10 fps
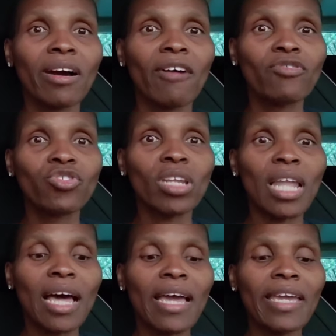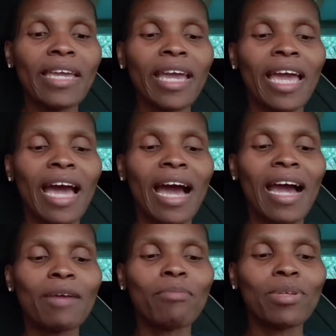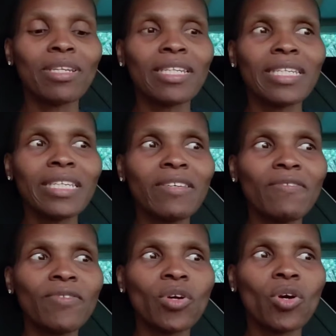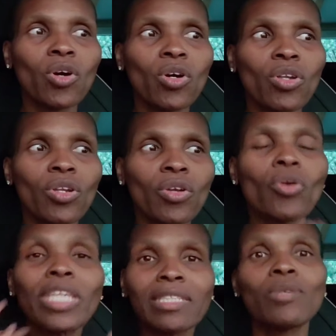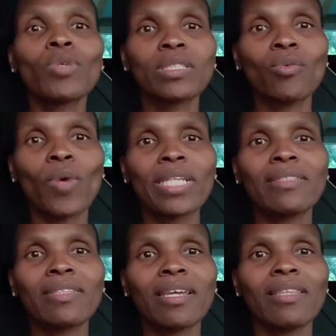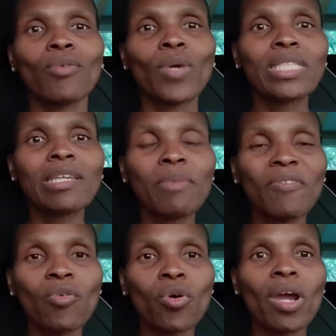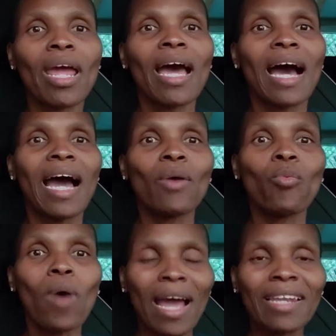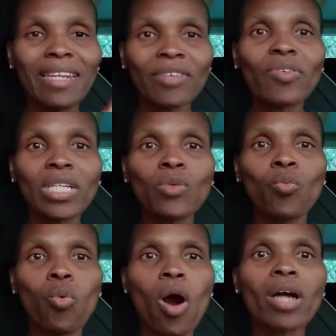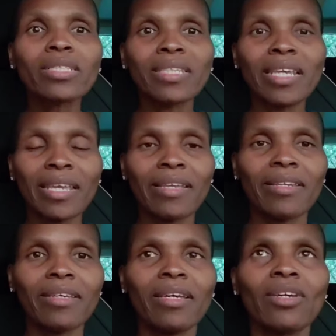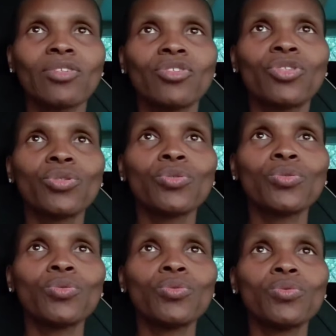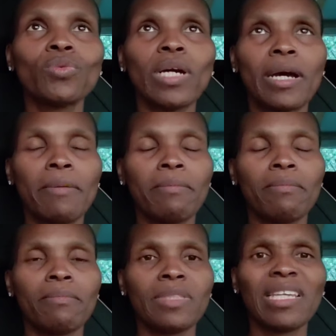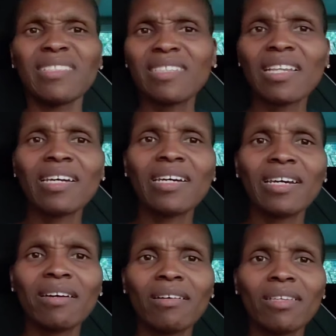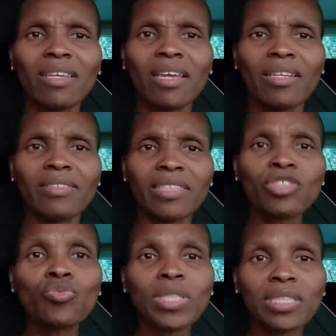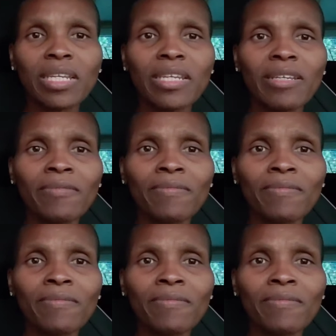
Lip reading: of July. I believe it was the Wednesday. The Wednesday before, I literally walked in to Tesla at Century City,